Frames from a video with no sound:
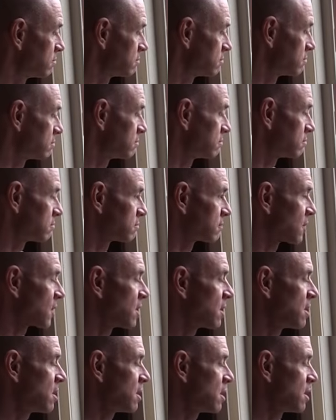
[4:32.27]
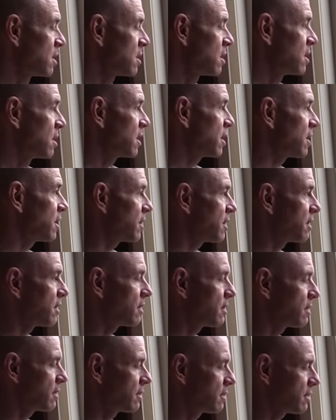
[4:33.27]

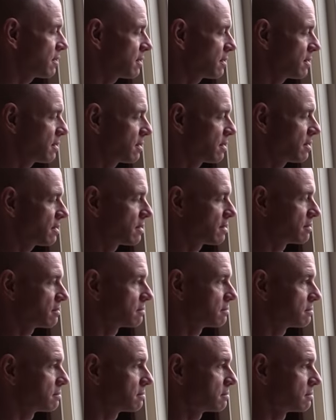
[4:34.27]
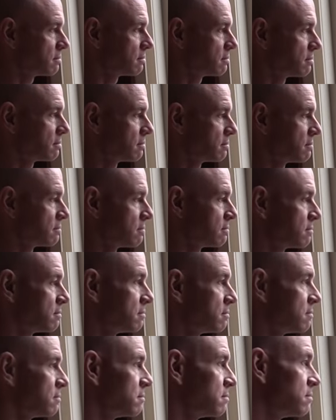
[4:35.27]

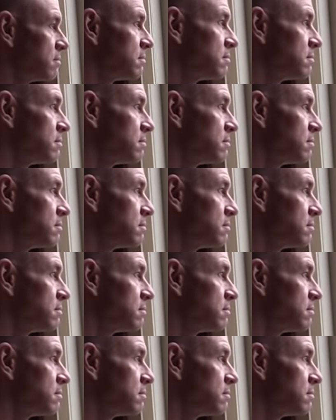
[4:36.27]
(no one is talking)